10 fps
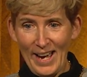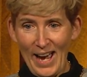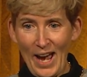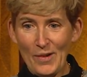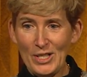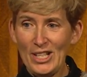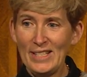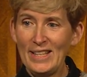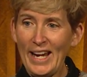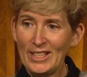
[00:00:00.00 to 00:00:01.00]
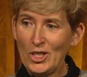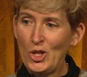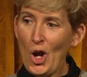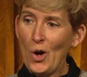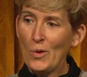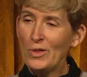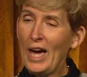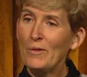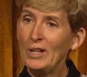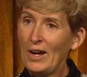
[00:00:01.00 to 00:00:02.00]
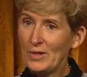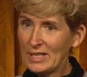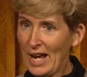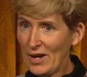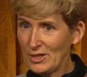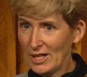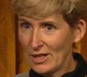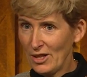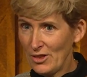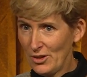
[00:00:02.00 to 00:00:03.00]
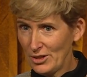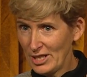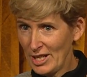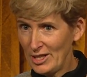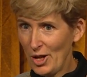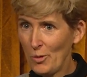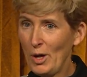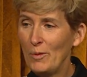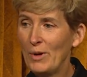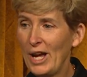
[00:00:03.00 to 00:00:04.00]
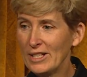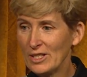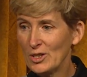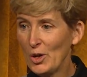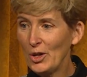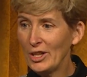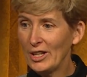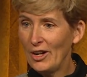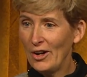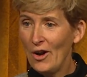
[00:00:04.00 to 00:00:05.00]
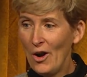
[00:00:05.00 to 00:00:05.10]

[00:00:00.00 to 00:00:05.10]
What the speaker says: I would just like to note that when I was counting the 13 Nobel Prizes earlier